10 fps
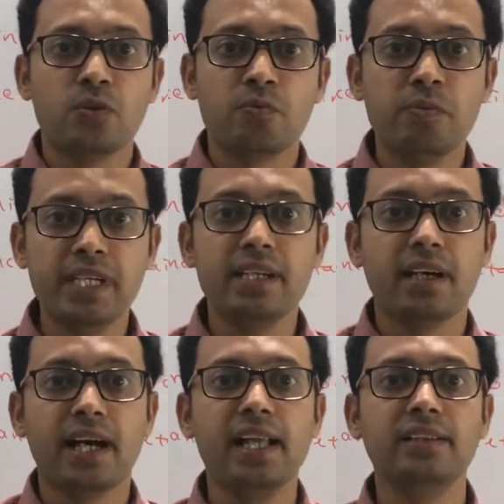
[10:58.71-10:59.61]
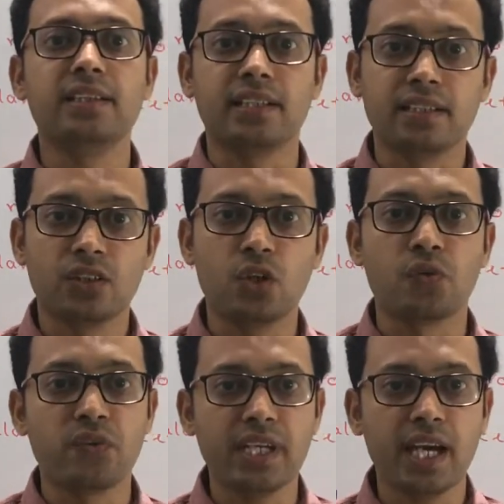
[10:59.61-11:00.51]
be healthy or
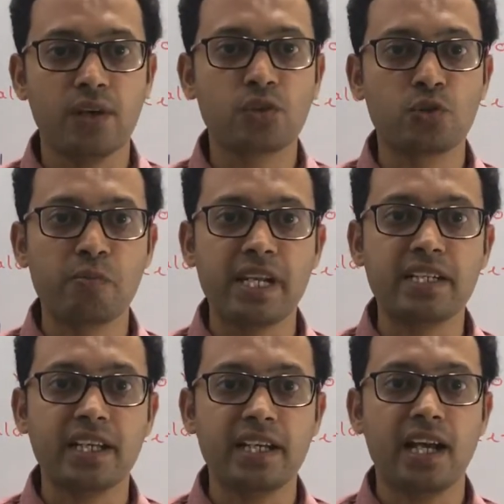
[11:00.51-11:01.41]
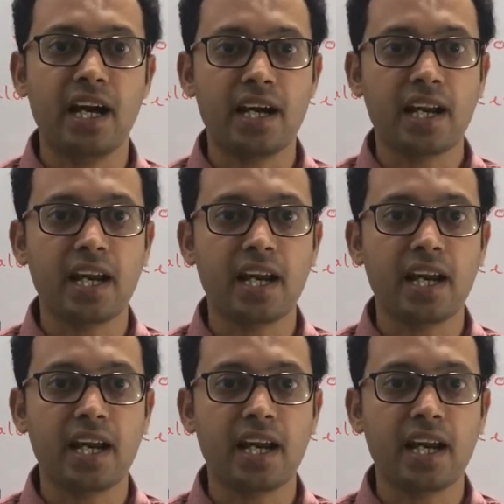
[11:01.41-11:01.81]
we have to maintain our